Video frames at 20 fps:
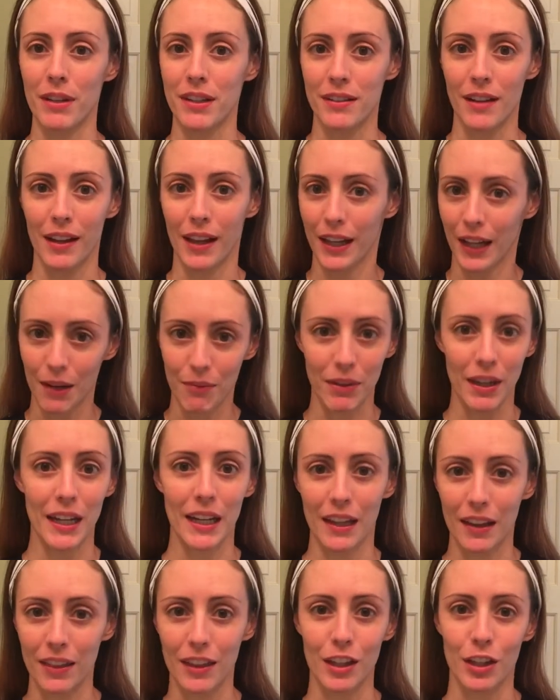It's not like I'm
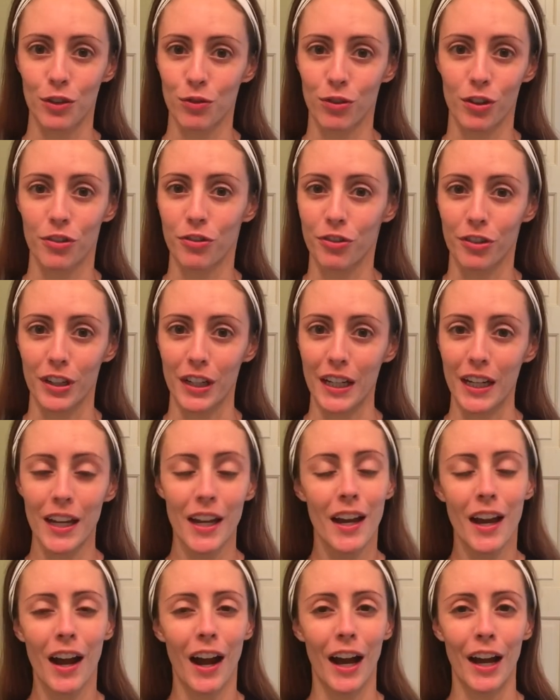getting things for free.
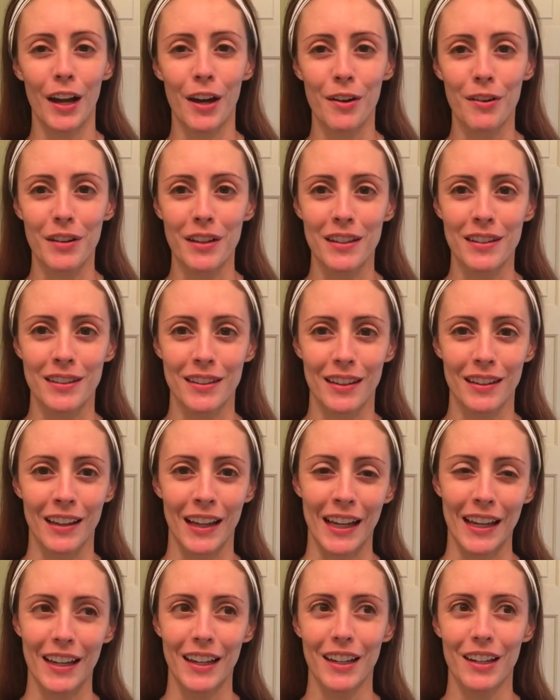I always
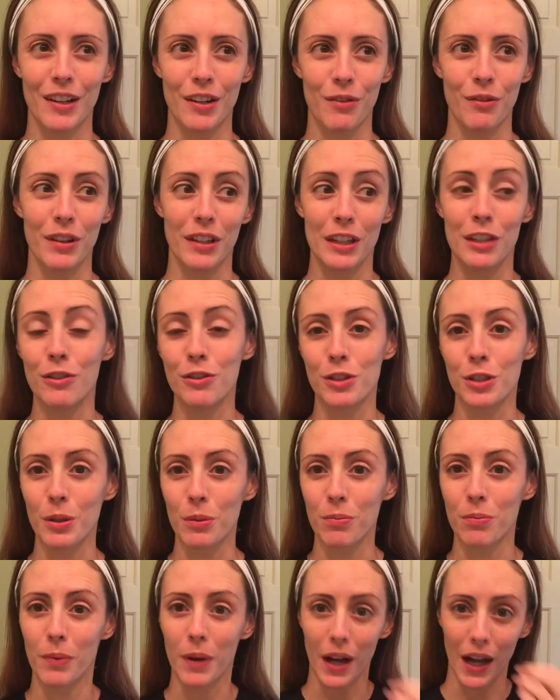like
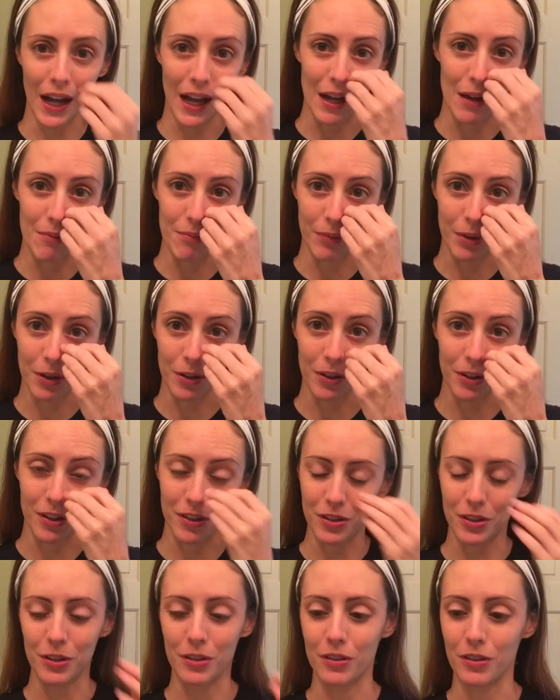YouTube
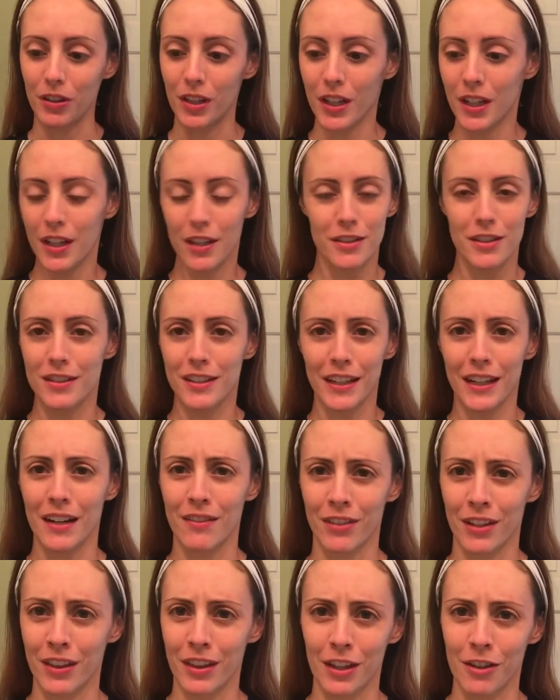girls who just get
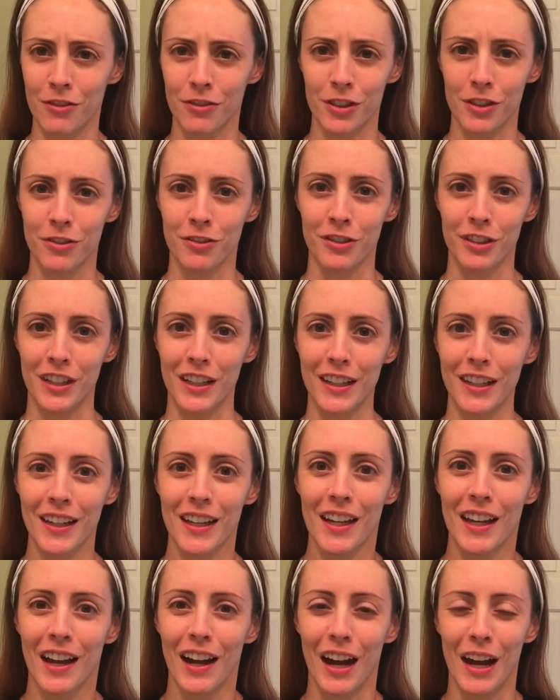everything for free.
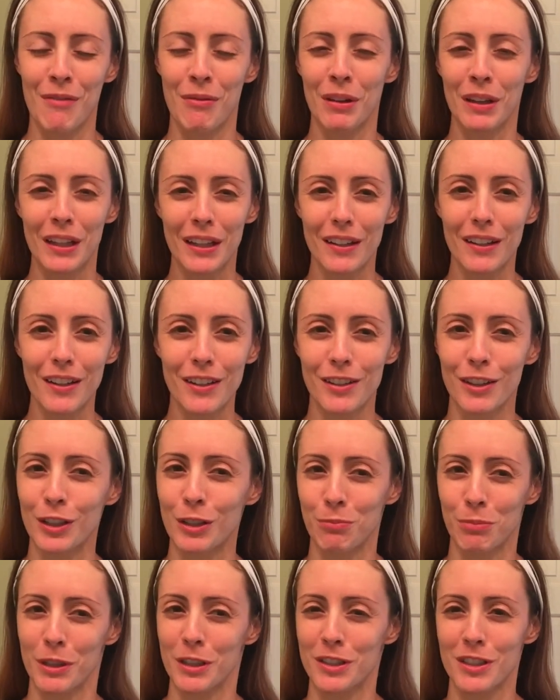I'm a little
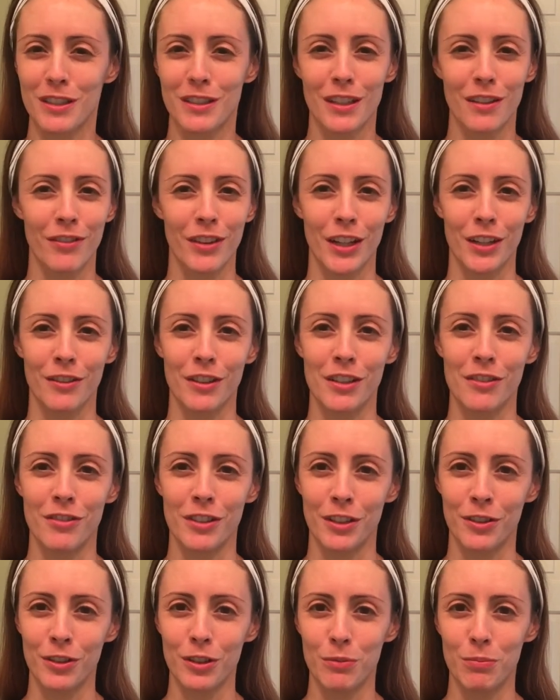suspicious of their
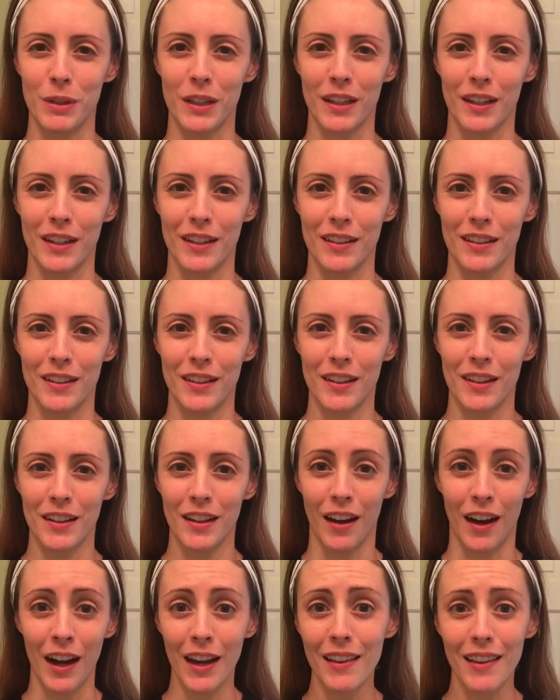reviews because
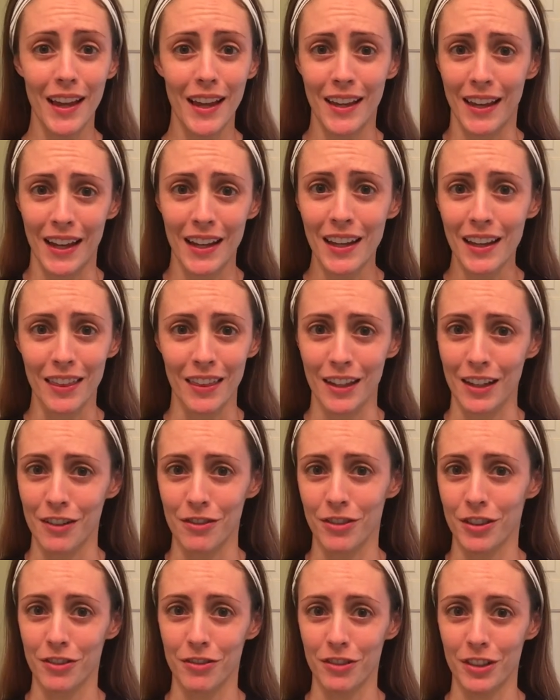I like anything
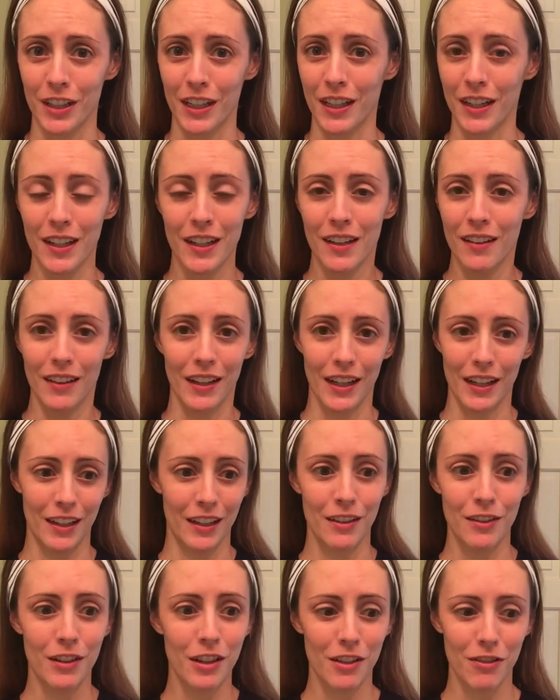for free. Like
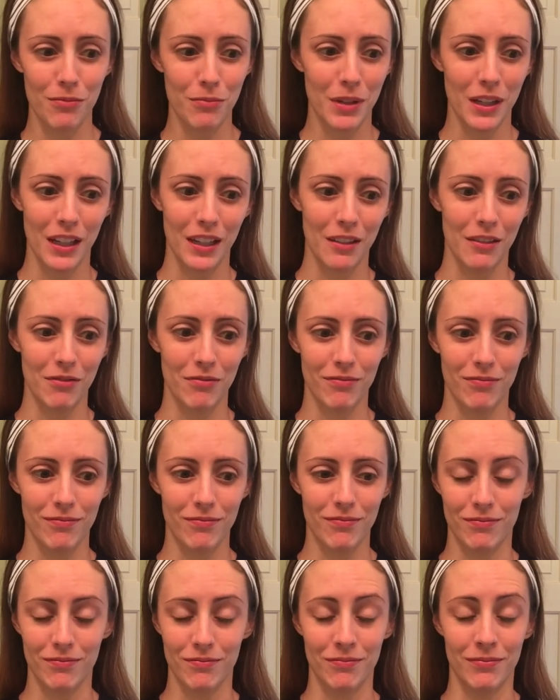you give me
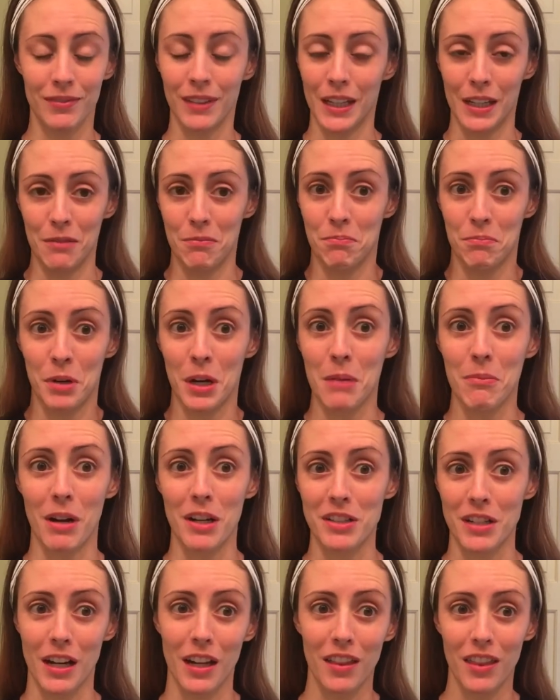like pretty
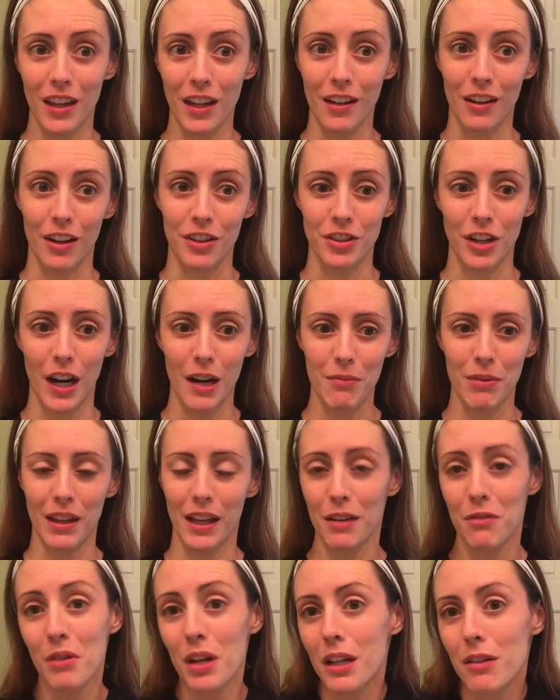much anything and I'll try and be
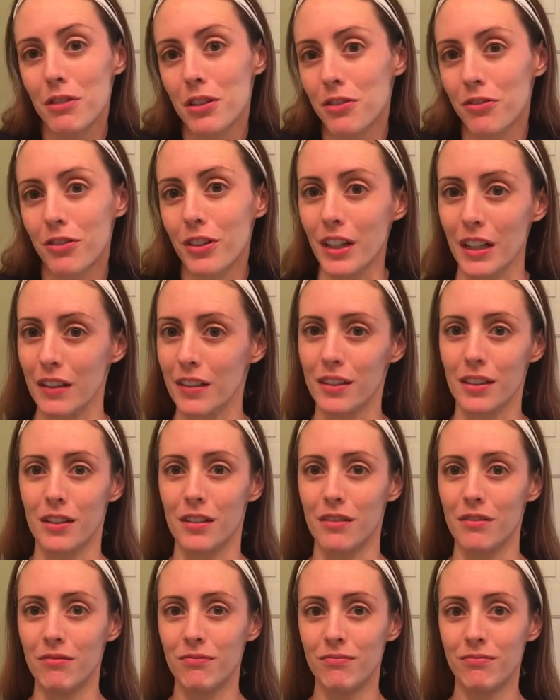like, well, it was free,
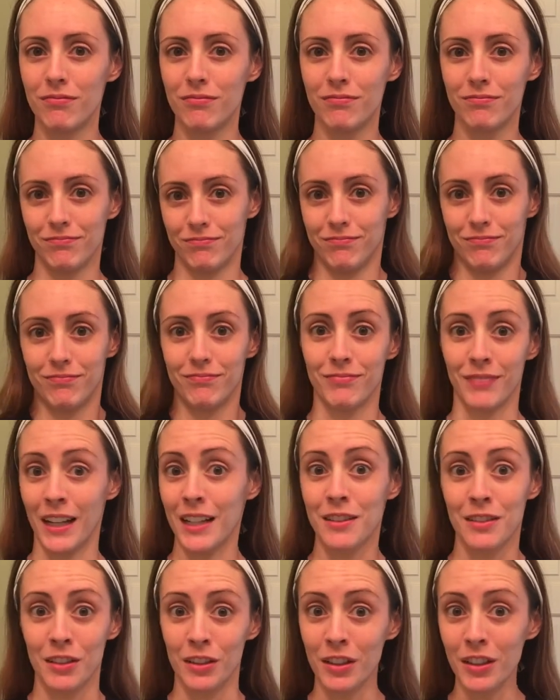so
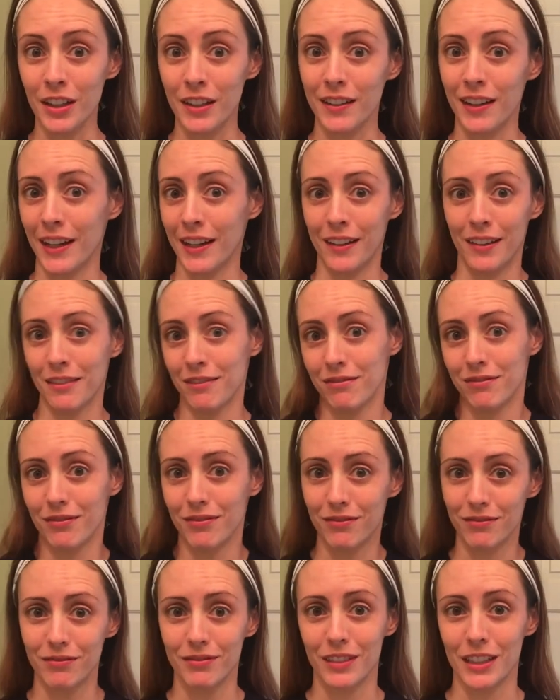that's good. Like
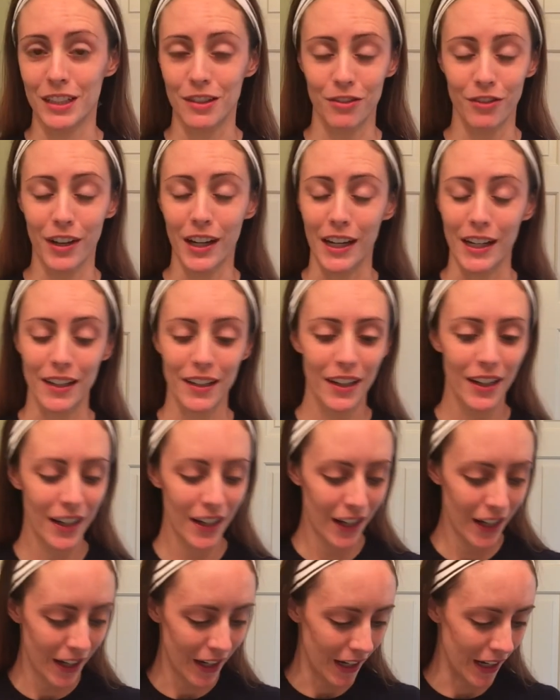it's fine.
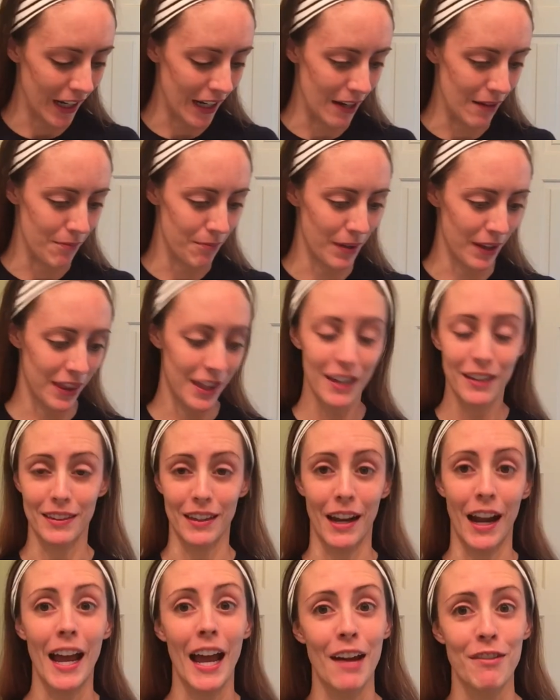But things
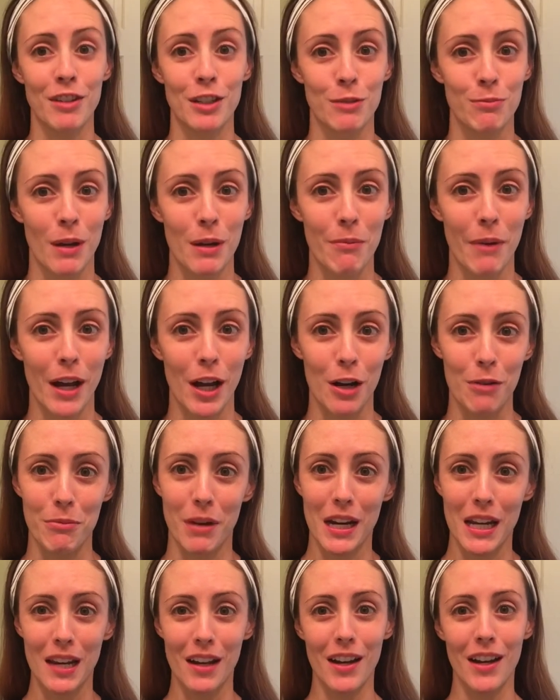that I have to spend my own
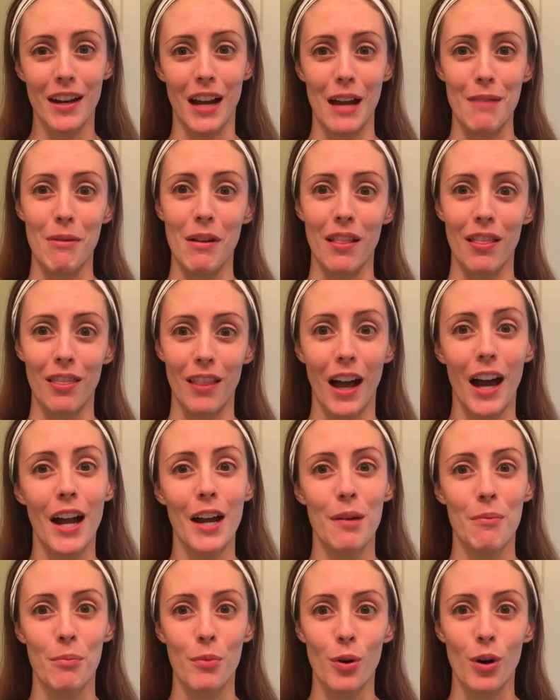money on, I'm a
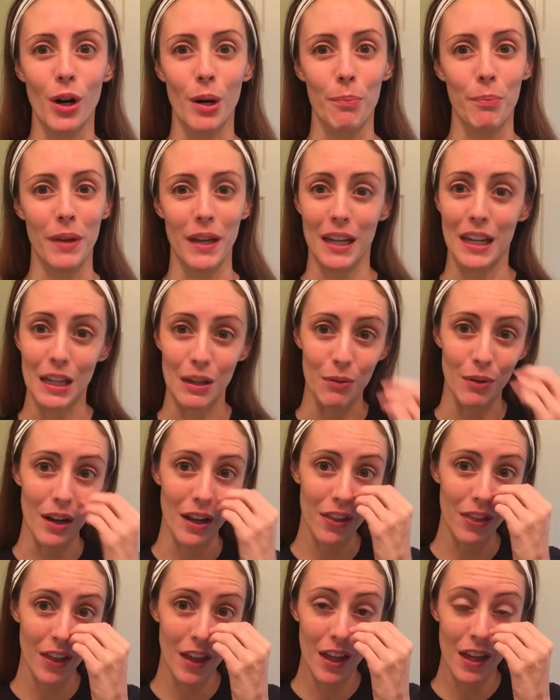lot more picky with.